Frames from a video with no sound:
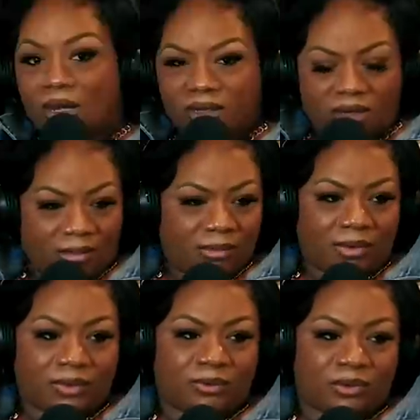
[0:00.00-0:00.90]
Yeah, my
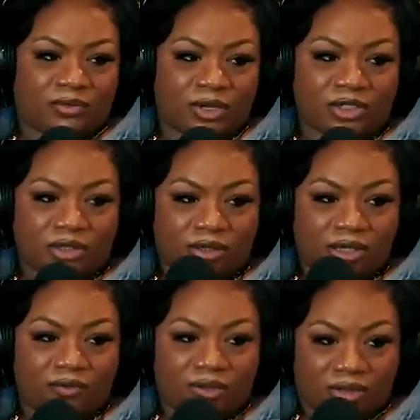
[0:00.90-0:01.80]
brother was a professional
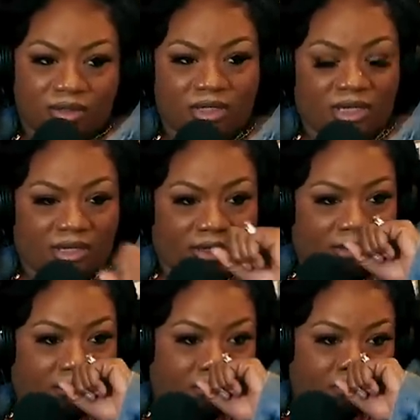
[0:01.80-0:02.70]
thief until he ended
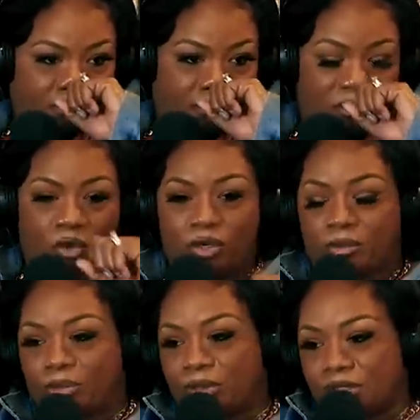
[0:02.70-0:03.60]
up going
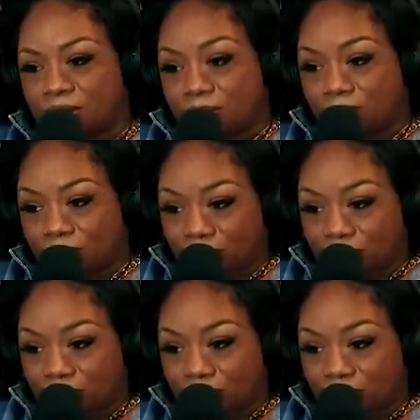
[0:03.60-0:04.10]
to prison.